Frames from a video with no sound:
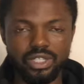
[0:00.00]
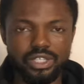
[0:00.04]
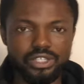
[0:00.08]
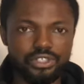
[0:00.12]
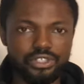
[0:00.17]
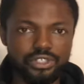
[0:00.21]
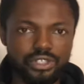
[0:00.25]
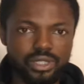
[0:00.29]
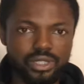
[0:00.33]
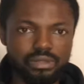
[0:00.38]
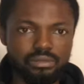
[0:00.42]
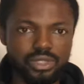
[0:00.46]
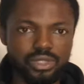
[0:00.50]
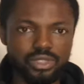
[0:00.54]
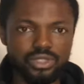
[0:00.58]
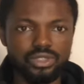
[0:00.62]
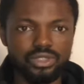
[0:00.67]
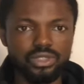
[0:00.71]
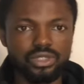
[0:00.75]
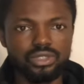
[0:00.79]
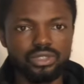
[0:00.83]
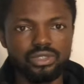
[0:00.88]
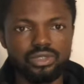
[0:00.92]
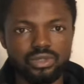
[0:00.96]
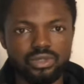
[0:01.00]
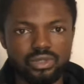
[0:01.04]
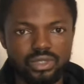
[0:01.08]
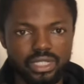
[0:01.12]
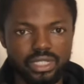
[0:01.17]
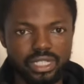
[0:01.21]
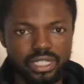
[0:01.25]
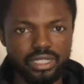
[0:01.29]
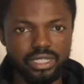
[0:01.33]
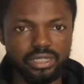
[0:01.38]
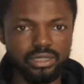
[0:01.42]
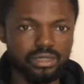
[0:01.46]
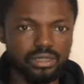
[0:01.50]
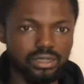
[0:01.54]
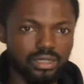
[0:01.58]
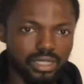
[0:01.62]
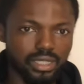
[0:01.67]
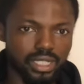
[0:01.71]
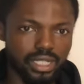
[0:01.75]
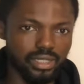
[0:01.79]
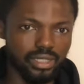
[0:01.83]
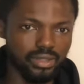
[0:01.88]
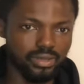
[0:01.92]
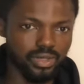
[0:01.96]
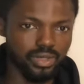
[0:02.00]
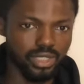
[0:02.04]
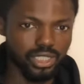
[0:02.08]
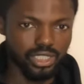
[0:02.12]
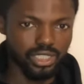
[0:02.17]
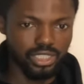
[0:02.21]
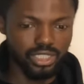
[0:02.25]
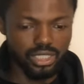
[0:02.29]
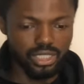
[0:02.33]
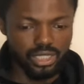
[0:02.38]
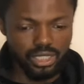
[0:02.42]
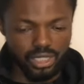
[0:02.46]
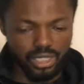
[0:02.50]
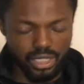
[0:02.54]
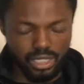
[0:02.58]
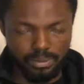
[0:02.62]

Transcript: you're in Germany, you need to learn the language.